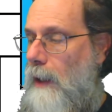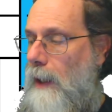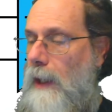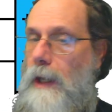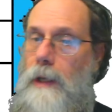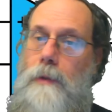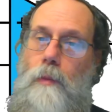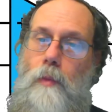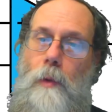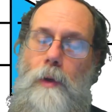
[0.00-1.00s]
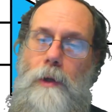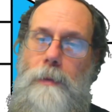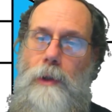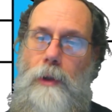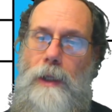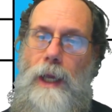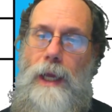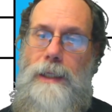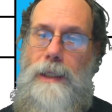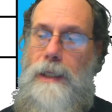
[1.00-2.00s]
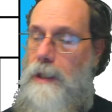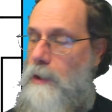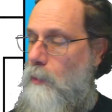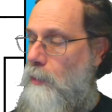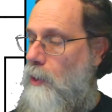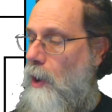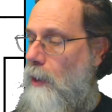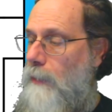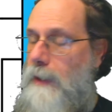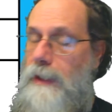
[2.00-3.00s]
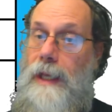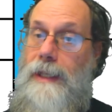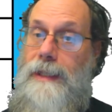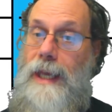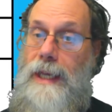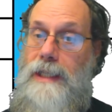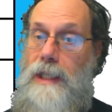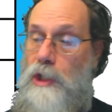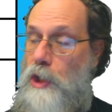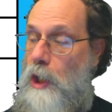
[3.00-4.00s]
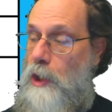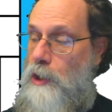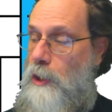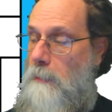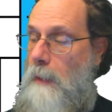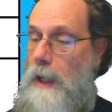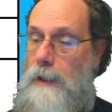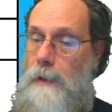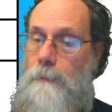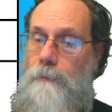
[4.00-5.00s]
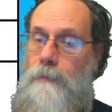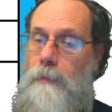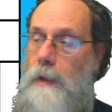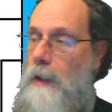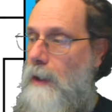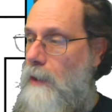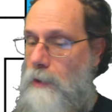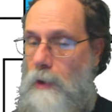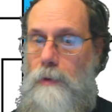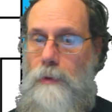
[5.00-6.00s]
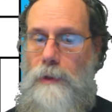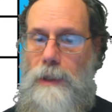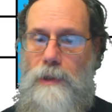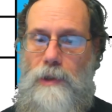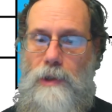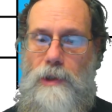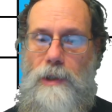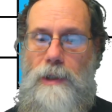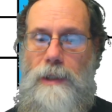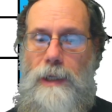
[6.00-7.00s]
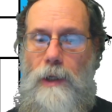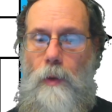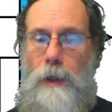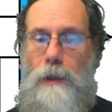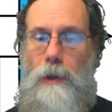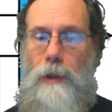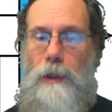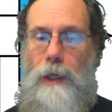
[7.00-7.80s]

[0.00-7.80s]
And what we're going to be looking at is what's called the gate charge model. So let's take a quick look